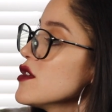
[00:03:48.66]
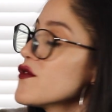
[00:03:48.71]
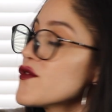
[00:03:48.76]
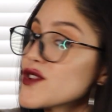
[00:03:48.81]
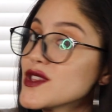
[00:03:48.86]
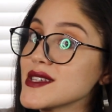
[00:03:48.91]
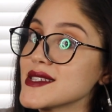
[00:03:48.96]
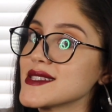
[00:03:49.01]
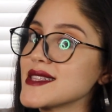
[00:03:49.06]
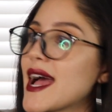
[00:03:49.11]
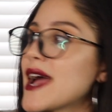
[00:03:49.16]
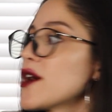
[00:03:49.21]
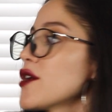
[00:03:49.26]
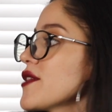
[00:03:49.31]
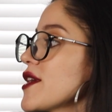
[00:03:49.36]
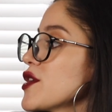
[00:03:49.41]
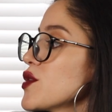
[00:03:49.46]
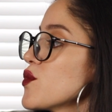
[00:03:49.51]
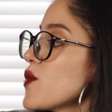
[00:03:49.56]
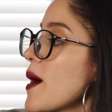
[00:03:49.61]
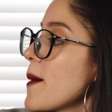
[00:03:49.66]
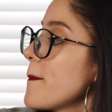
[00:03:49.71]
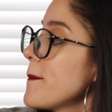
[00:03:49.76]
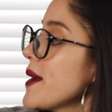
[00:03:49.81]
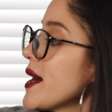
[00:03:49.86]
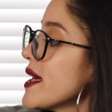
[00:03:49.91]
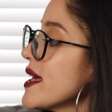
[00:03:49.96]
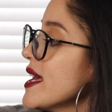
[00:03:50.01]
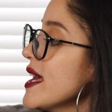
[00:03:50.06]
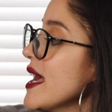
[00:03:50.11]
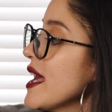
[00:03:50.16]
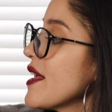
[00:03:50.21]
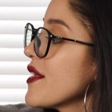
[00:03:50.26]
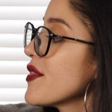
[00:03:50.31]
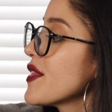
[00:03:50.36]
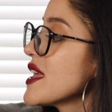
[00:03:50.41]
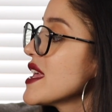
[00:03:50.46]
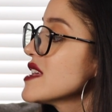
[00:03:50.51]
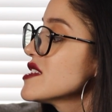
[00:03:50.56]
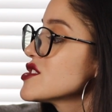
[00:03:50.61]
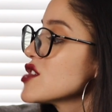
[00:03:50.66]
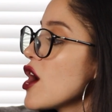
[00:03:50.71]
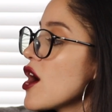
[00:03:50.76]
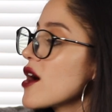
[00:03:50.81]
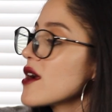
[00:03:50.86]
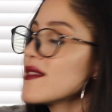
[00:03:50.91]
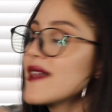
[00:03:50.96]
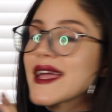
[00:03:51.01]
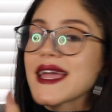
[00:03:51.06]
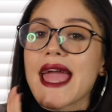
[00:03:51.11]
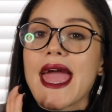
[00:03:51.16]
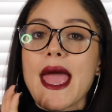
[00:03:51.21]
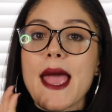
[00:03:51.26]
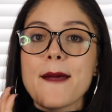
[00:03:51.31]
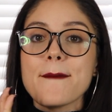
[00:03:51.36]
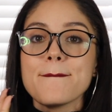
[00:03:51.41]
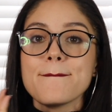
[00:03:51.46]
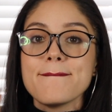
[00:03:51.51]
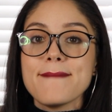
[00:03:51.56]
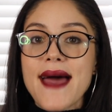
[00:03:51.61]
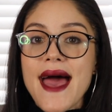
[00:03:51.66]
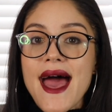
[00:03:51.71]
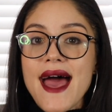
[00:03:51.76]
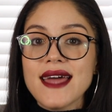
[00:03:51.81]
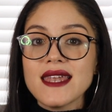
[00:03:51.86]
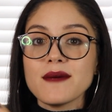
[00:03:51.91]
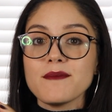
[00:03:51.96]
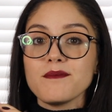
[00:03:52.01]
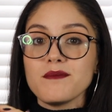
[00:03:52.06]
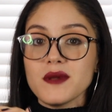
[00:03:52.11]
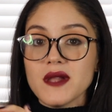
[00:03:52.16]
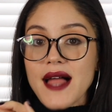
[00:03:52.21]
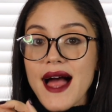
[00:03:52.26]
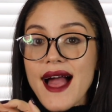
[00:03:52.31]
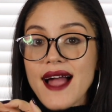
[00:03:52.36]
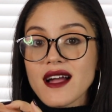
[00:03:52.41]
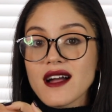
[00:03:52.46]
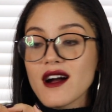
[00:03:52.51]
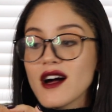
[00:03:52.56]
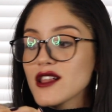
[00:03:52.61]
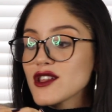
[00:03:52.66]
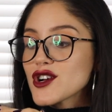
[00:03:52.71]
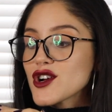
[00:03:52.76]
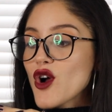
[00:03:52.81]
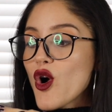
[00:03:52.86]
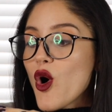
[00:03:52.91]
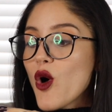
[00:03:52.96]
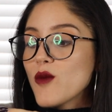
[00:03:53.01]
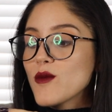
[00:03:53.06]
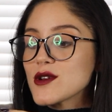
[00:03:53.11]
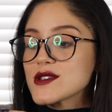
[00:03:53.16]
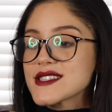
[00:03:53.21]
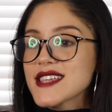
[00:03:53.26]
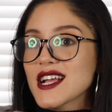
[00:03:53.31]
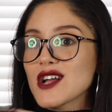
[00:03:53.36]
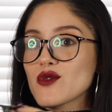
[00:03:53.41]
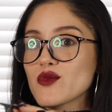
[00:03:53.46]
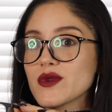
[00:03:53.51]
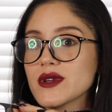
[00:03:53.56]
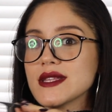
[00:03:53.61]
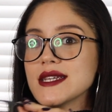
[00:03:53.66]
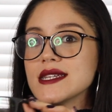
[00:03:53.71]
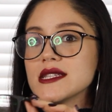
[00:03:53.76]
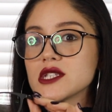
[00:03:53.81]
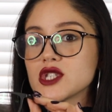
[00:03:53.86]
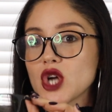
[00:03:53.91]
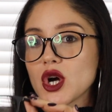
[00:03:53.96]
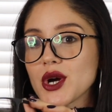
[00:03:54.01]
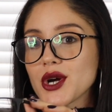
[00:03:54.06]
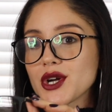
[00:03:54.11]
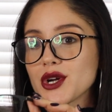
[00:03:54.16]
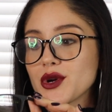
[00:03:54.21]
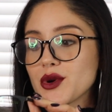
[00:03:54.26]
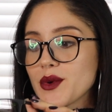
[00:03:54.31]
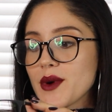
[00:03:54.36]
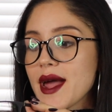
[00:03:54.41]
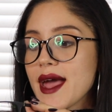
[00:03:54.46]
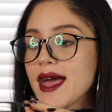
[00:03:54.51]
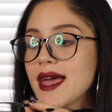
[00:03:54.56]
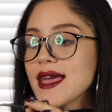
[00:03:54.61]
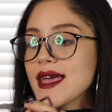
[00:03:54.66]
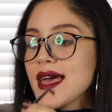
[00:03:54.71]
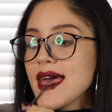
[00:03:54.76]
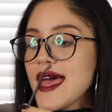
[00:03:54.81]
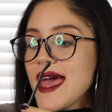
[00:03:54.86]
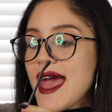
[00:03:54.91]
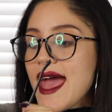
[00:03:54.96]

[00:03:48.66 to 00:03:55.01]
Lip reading: for the style that you want. But these are like a matte black color, almost like a really dark gray.